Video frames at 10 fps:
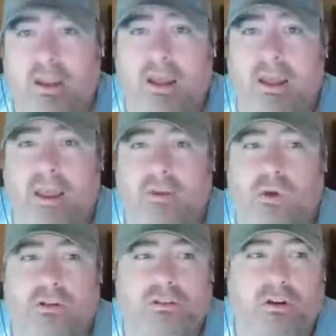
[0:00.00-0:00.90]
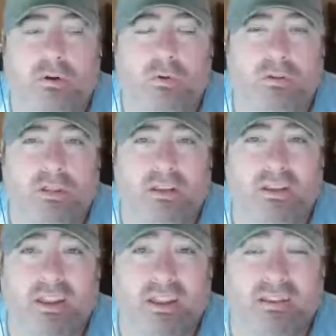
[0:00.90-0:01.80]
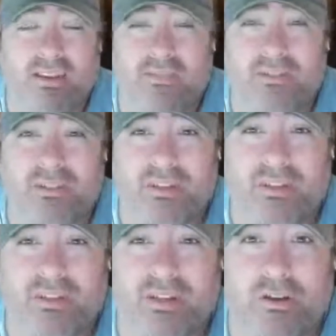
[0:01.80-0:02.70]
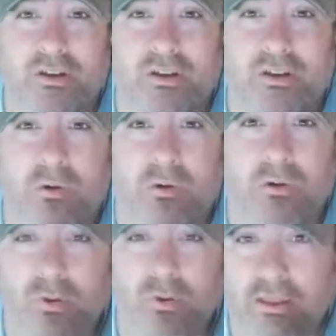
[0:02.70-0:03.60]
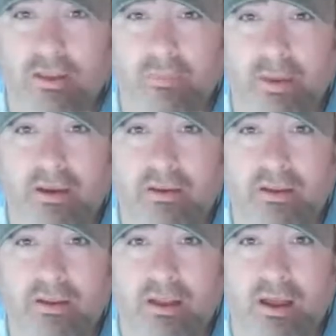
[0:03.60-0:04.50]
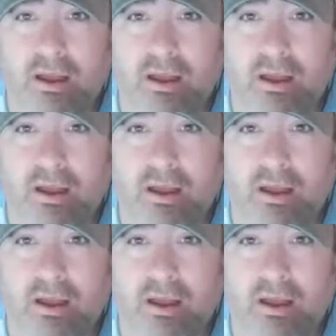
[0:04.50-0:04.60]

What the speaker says: that I had watched Star Wars that had never seen Star Wars and knew nothing about it,